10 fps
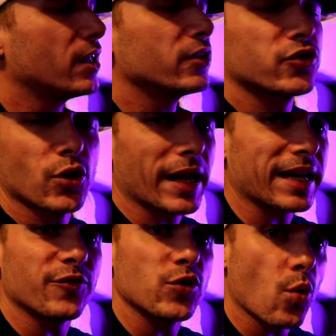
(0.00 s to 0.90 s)
So
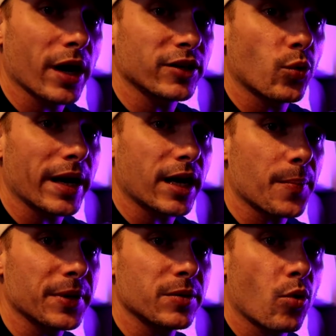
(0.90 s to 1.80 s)
like if you wanted to wake
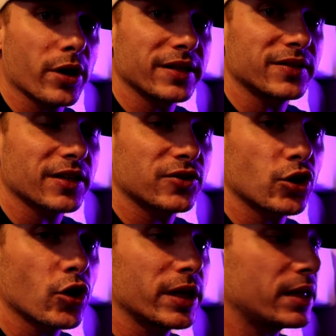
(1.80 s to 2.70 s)
up in the morning at
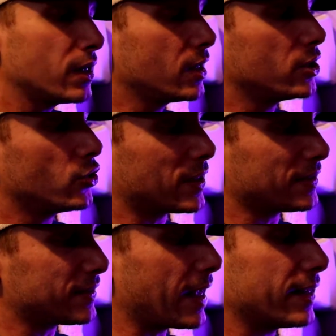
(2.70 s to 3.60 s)
6:30, you can
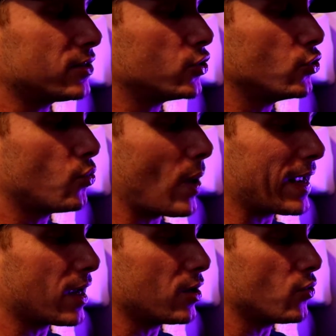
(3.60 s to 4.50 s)
set it
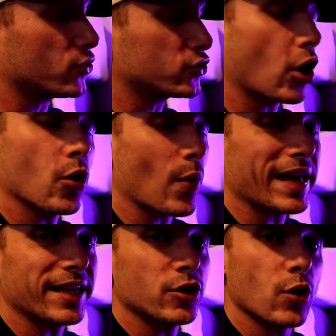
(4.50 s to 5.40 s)
to start
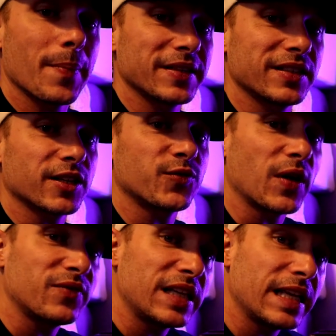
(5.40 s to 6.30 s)
waking you up at
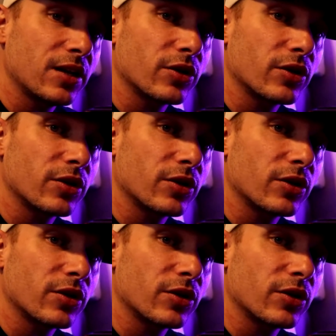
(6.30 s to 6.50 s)
6:15.